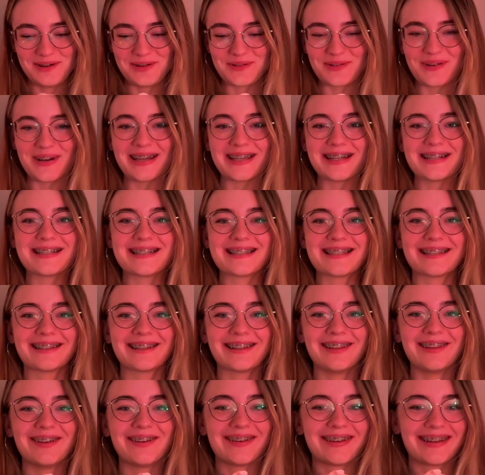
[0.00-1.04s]
Why does he
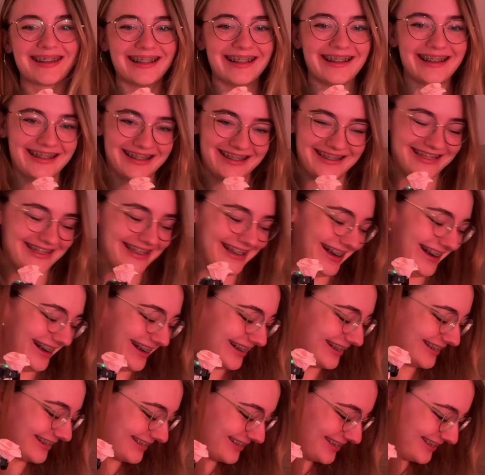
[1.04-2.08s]
look like
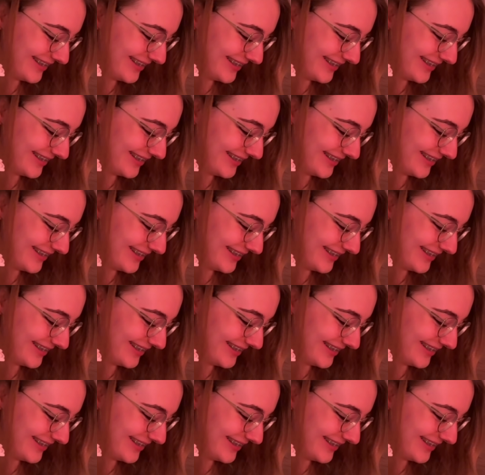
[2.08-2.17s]
that?